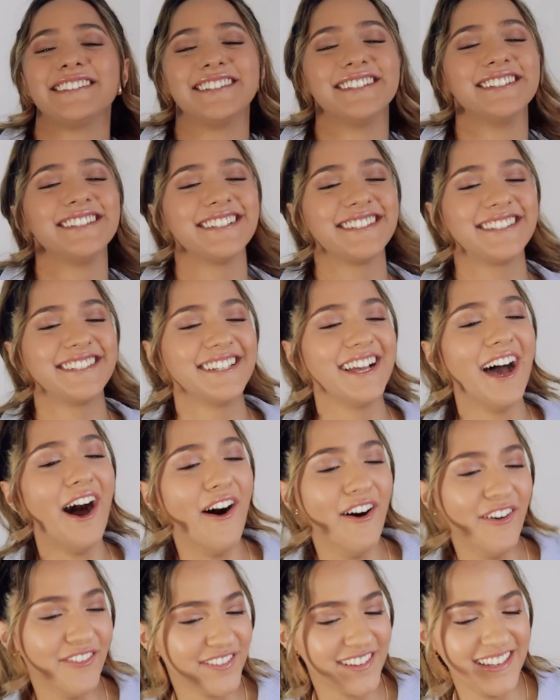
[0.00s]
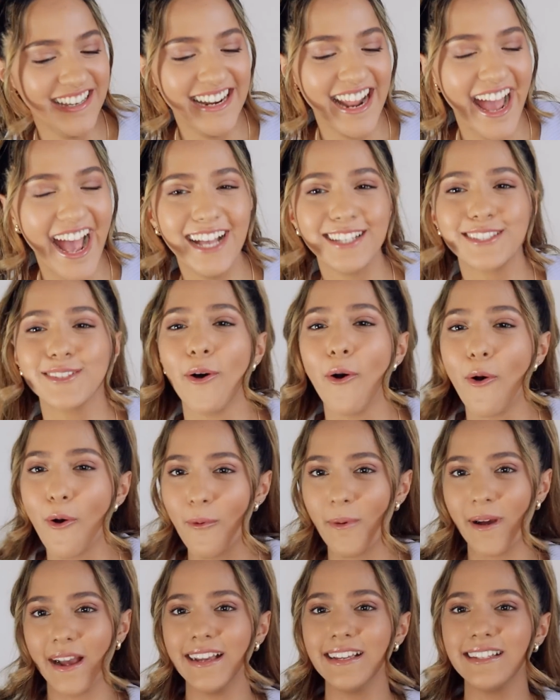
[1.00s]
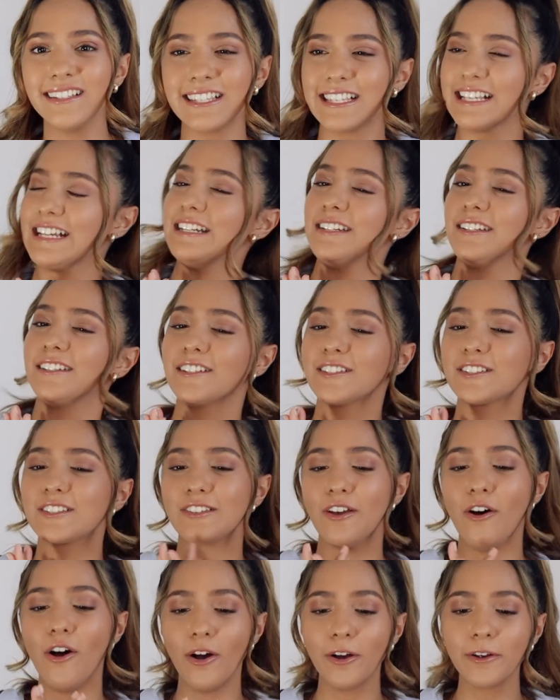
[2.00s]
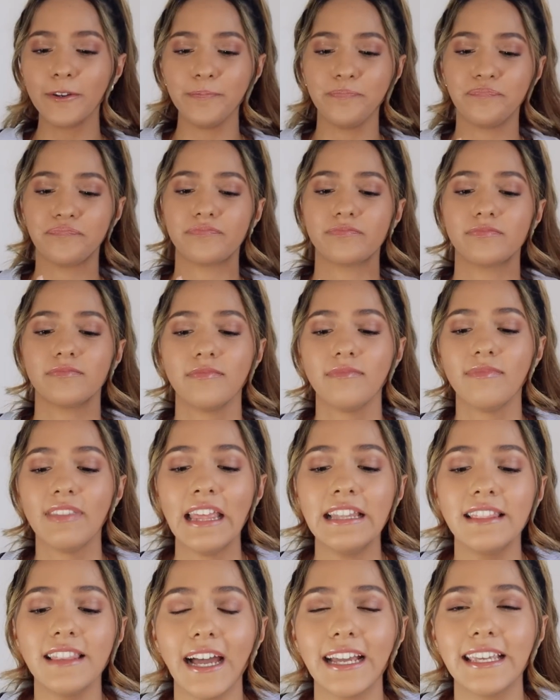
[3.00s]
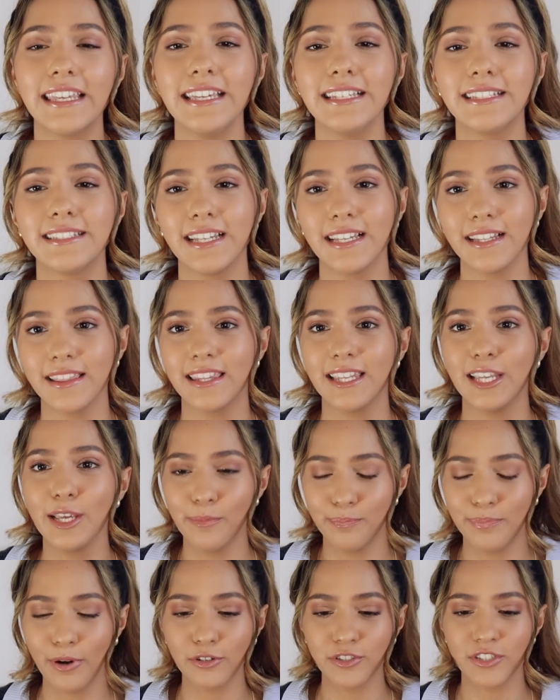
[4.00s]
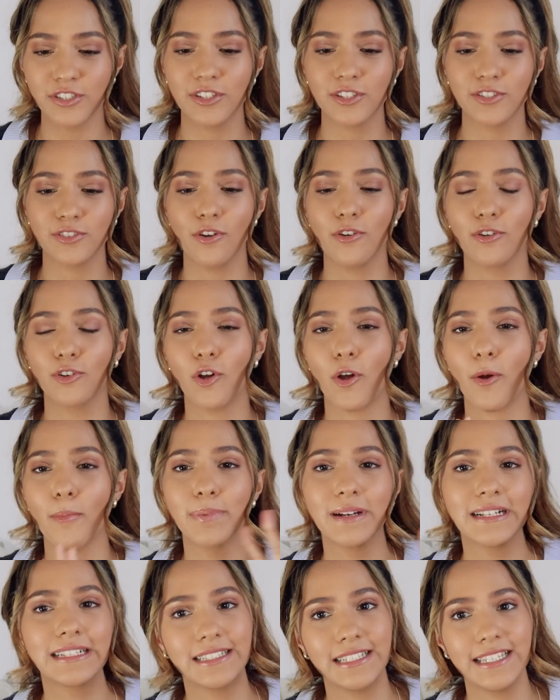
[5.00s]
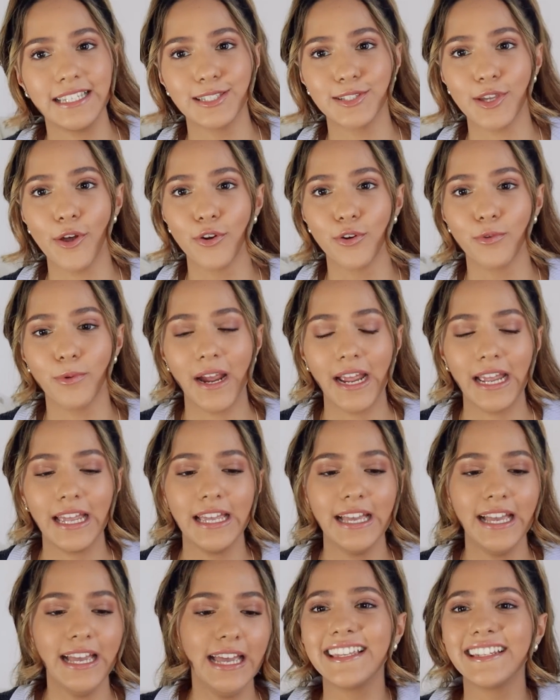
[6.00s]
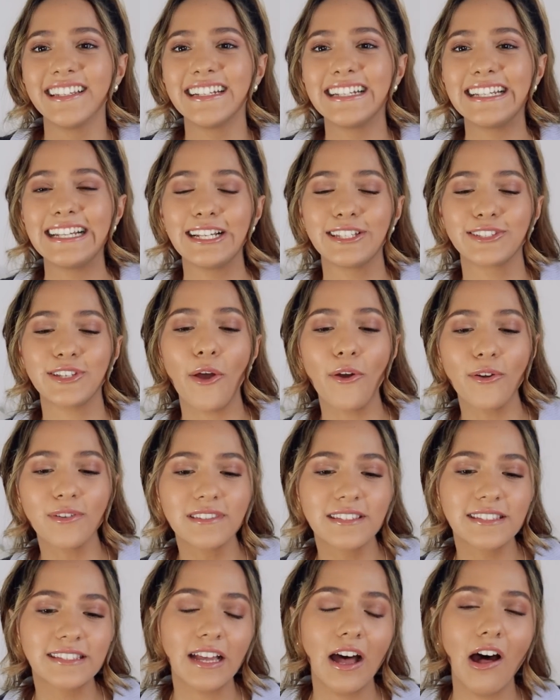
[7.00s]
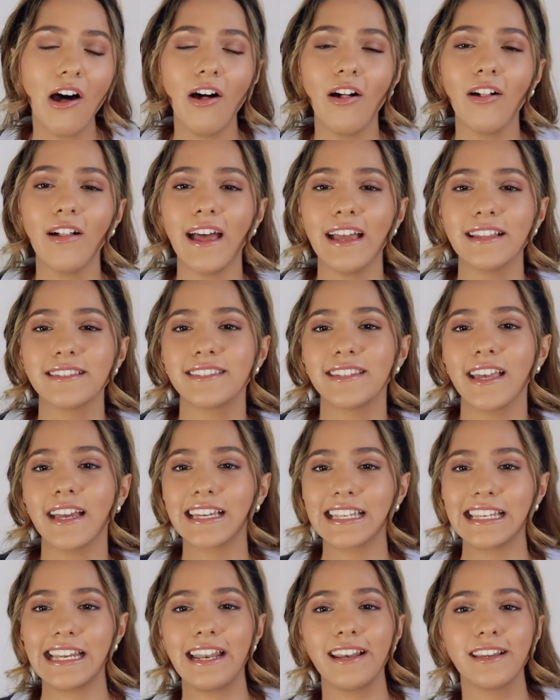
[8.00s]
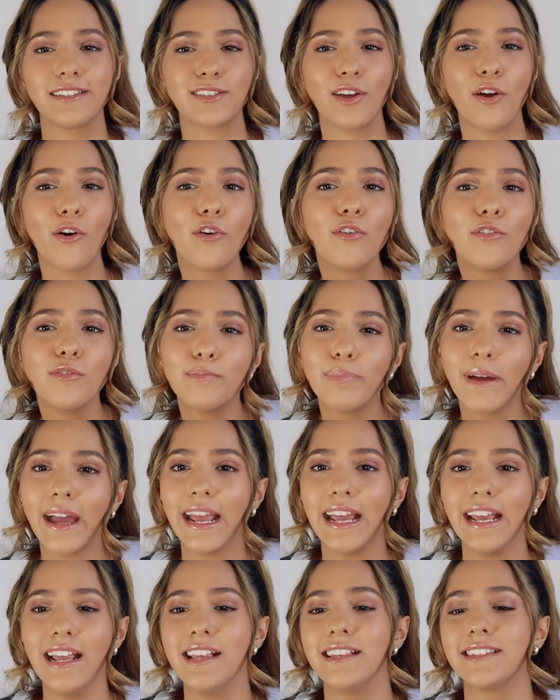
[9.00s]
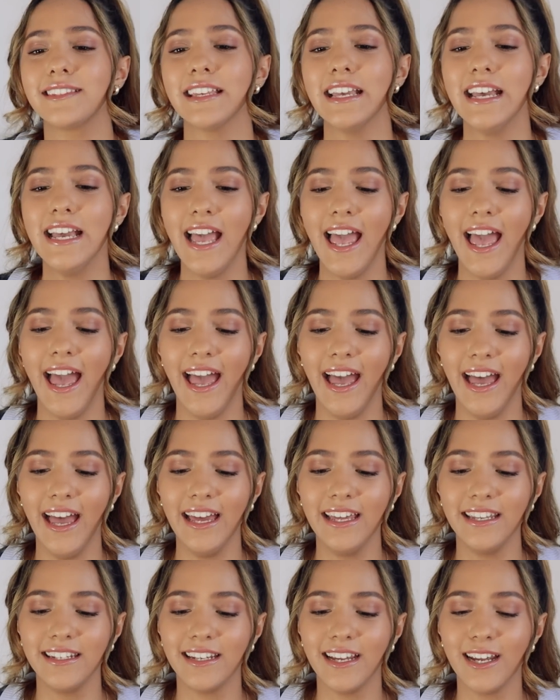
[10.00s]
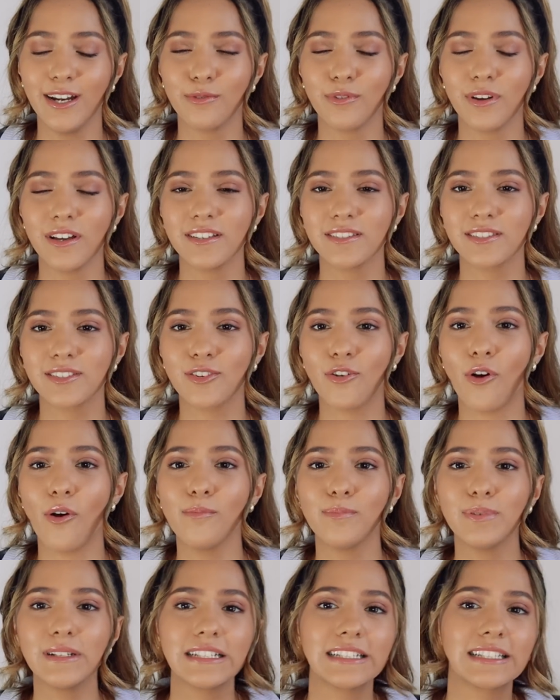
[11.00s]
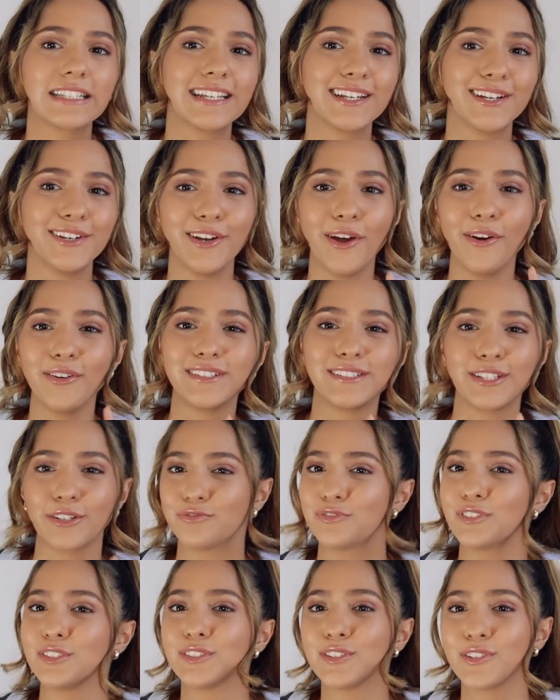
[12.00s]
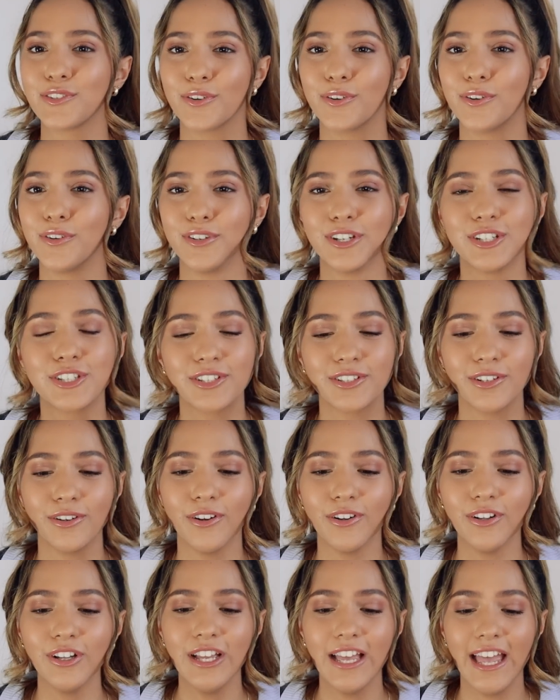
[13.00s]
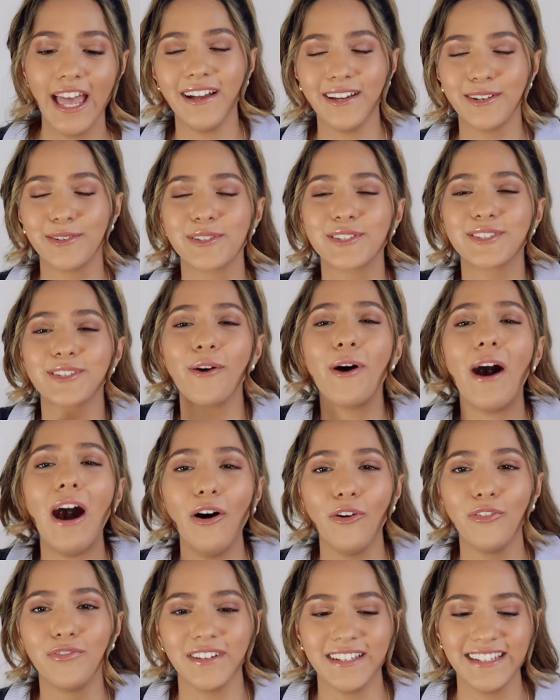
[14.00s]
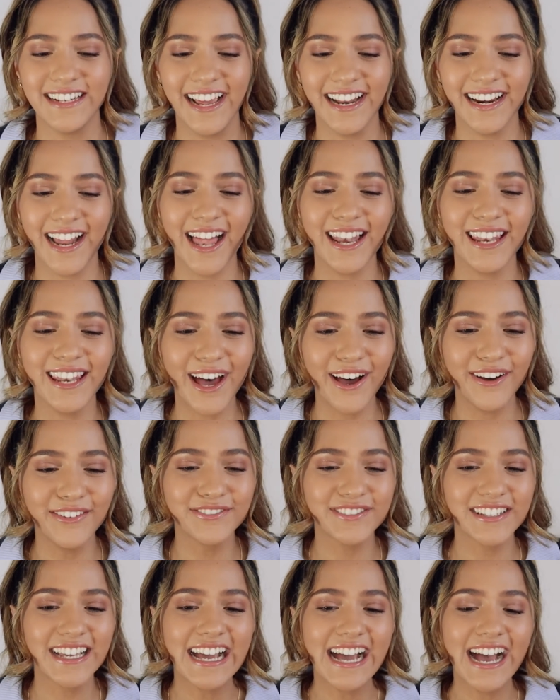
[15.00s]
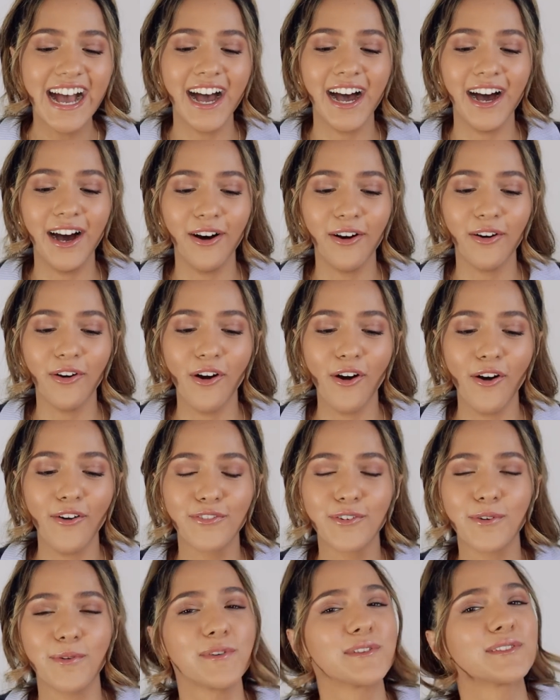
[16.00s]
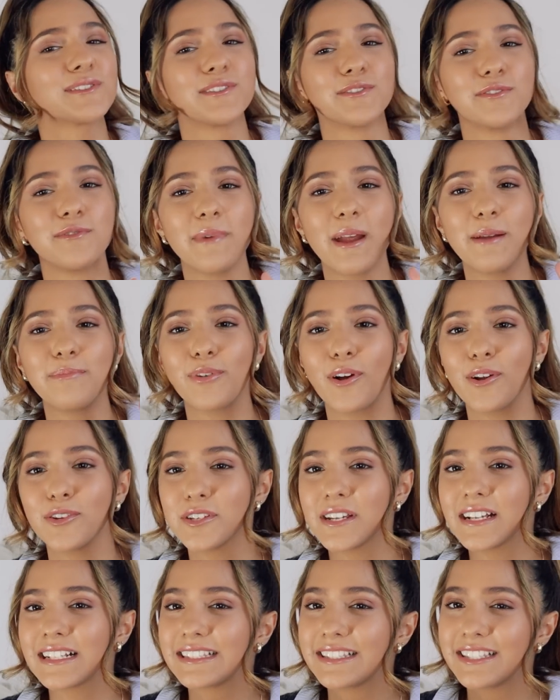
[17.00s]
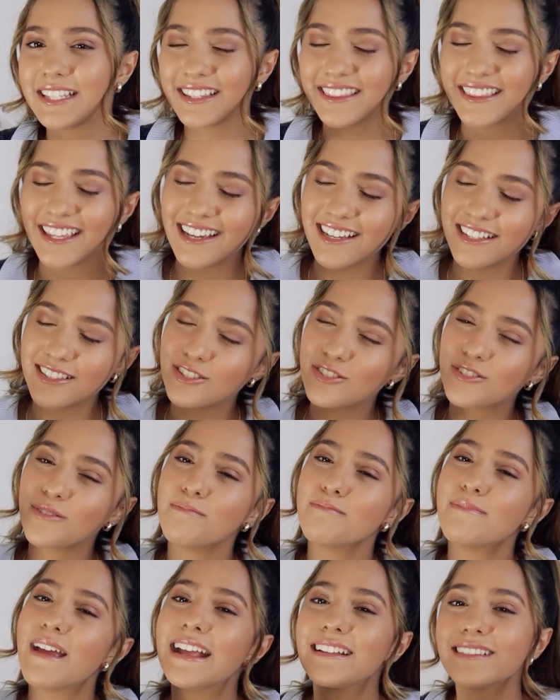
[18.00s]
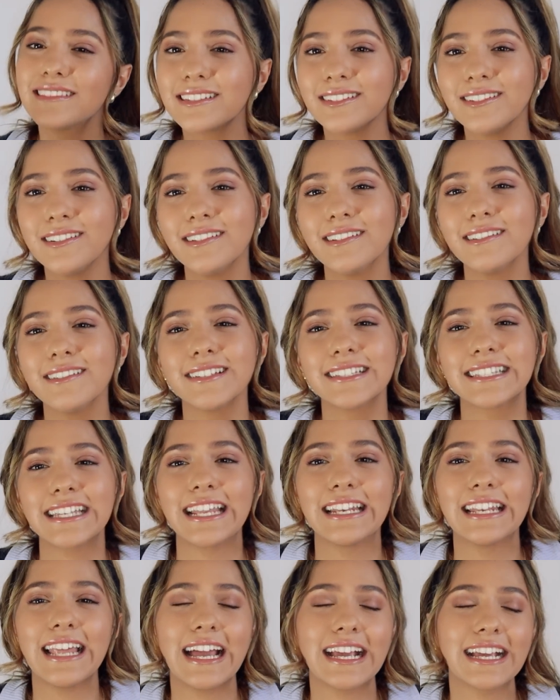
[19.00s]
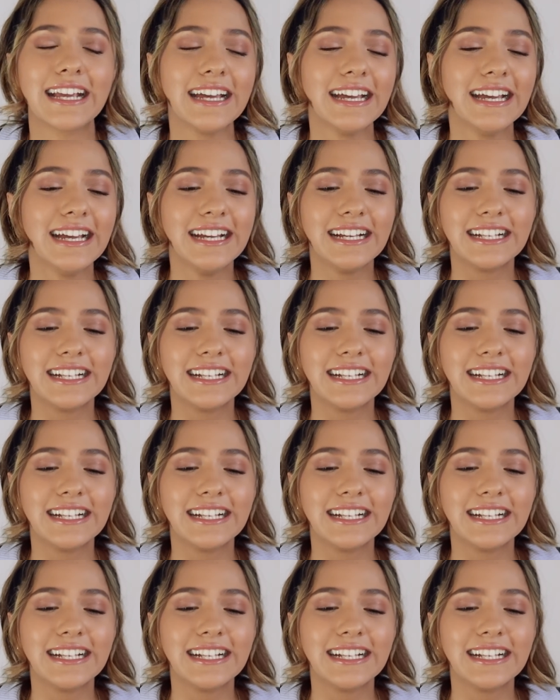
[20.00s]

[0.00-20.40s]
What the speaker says: good to see Alvin as always. He did a song. Like, he did, he approached the song completely his own way. He did his own style and sang it at his own pace. And it was completely, you know, different to the original. It was so Alvin. And I loved how, of course, the Roommate Project did the instrumentals and, like,